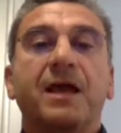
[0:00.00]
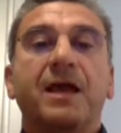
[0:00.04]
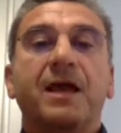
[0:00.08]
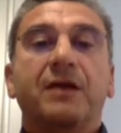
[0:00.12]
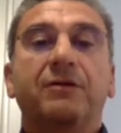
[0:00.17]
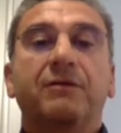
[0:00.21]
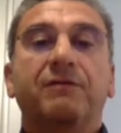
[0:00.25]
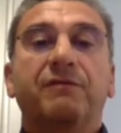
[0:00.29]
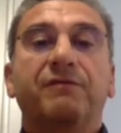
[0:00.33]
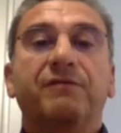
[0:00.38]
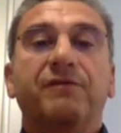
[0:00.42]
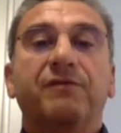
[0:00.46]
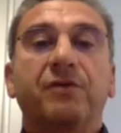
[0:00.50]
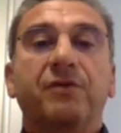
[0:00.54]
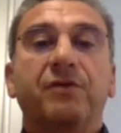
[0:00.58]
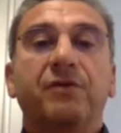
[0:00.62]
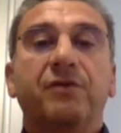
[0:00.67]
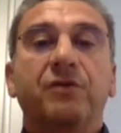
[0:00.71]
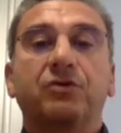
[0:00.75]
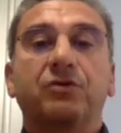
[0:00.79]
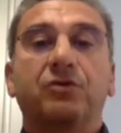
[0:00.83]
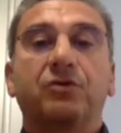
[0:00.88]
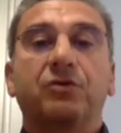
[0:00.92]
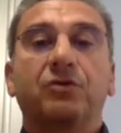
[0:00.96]
The
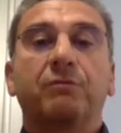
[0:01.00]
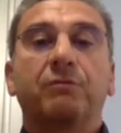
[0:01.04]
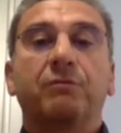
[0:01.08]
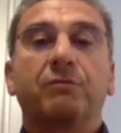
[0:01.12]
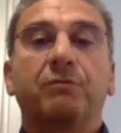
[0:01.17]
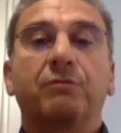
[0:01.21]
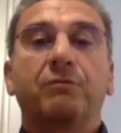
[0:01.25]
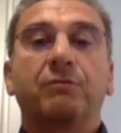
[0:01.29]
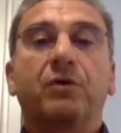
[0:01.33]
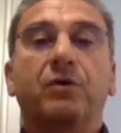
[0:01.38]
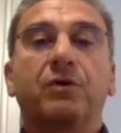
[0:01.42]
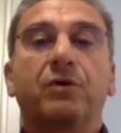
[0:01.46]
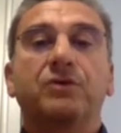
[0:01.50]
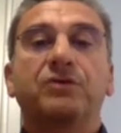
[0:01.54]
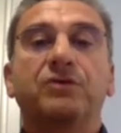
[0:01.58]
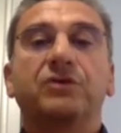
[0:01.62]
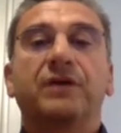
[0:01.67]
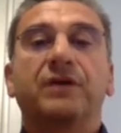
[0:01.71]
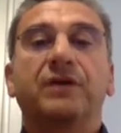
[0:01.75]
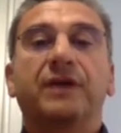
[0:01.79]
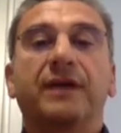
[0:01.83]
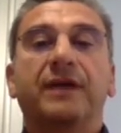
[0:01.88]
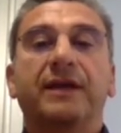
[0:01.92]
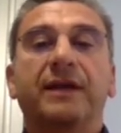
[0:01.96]
focus group
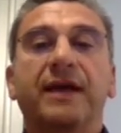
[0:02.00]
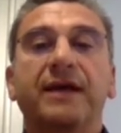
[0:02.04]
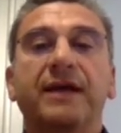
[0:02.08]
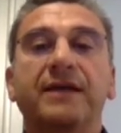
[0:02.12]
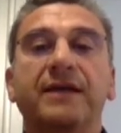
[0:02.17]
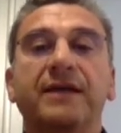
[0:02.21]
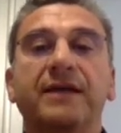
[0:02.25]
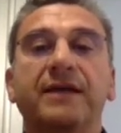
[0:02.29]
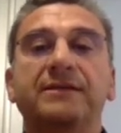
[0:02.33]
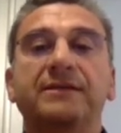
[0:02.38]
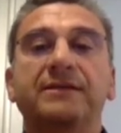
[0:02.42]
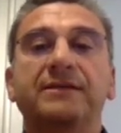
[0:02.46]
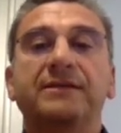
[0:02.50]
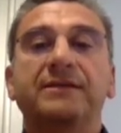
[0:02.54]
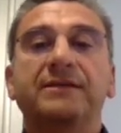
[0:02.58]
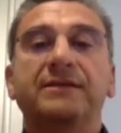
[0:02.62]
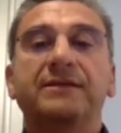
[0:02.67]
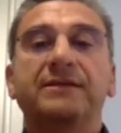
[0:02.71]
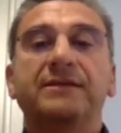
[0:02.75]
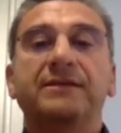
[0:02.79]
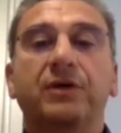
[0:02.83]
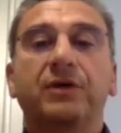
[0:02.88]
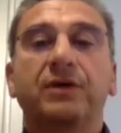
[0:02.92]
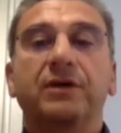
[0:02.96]
was organized
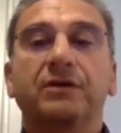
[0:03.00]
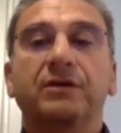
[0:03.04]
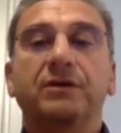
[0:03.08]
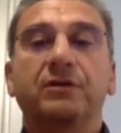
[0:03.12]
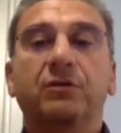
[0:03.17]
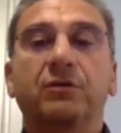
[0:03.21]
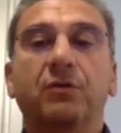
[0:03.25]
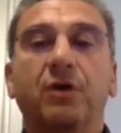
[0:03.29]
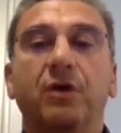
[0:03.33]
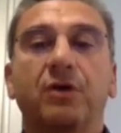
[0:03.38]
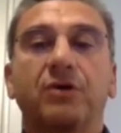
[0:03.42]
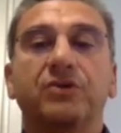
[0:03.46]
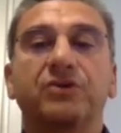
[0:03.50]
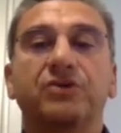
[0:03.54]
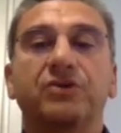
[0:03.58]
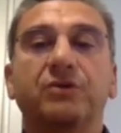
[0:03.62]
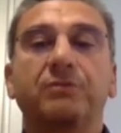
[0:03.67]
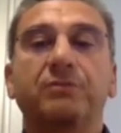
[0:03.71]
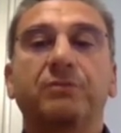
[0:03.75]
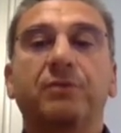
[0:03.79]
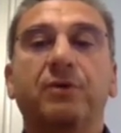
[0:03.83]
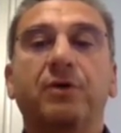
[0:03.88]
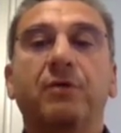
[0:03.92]
during the workshop